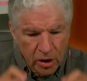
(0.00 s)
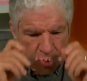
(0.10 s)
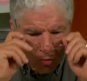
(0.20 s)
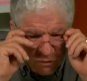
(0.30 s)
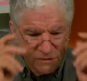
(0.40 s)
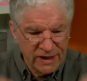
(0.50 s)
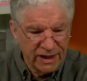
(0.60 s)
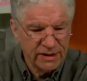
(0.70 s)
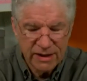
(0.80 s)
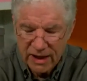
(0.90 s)
who
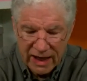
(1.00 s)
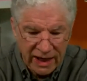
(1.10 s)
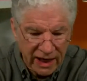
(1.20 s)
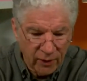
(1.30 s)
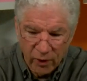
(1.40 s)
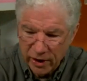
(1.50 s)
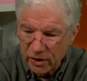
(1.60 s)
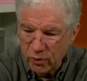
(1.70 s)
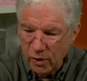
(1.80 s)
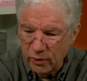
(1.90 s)
said, and I want to
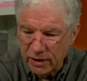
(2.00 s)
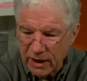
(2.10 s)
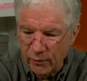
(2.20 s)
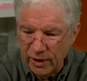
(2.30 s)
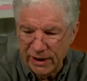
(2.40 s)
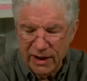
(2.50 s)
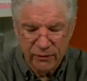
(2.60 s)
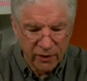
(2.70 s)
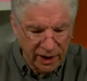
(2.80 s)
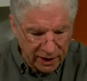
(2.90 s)
quote it, I want to get it
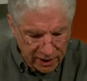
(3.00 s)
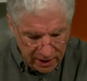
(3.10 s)
right,